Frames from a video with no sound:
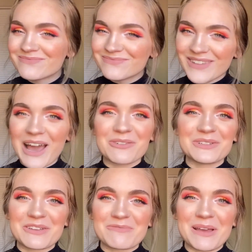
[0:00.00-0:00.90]
I will
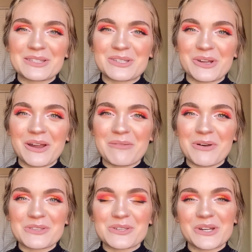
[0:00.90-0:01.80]
leave my Instagram on
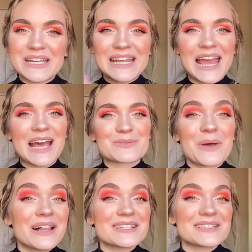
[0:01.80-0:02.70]
the screen as
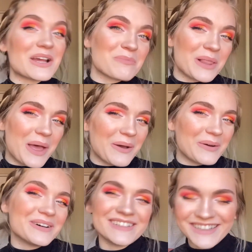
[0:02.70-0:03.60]
well as down
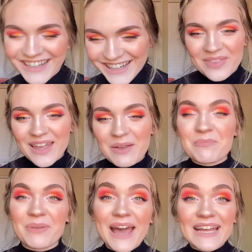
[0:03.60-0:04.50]
below.
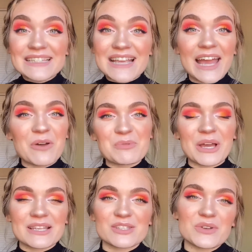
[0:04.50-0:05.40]
But I hope you
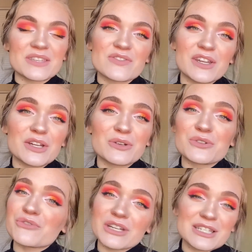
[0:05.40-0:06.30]
guys enjoyed this video.
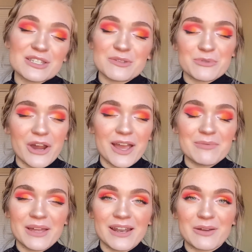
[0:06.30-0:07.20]
Don't forget to subscribe
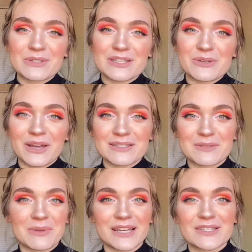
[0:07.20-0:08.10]
and I will see you guys in
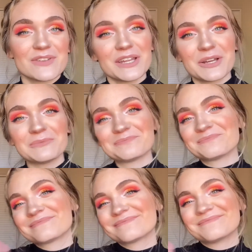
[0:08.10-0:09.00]
my next video.
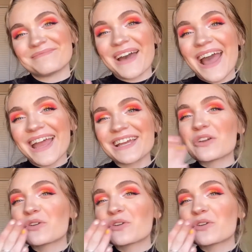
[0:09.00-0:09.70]
Bye!